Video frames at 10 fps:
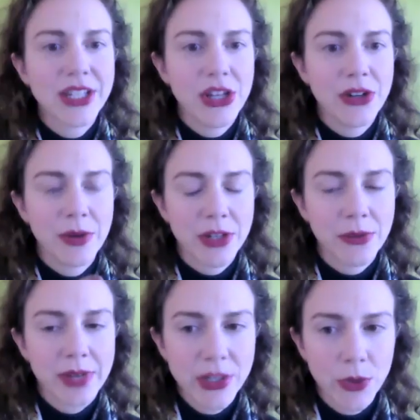there was a
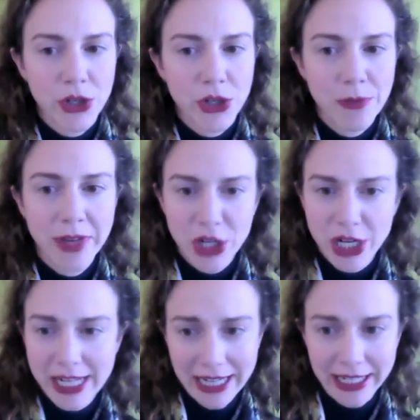resource you mentioned
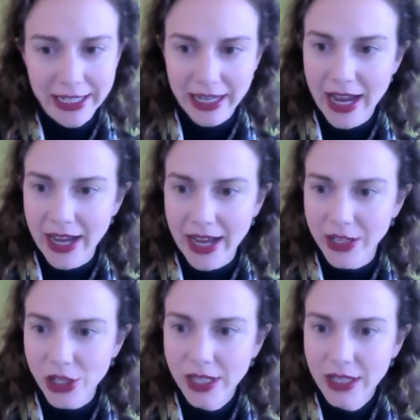that I didn't
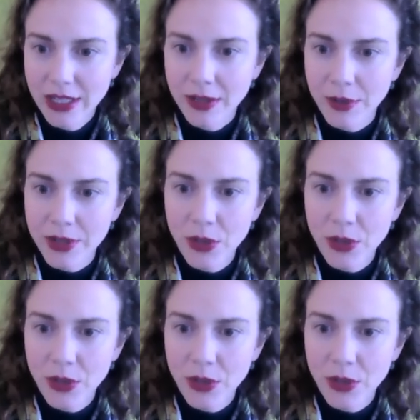catch. That was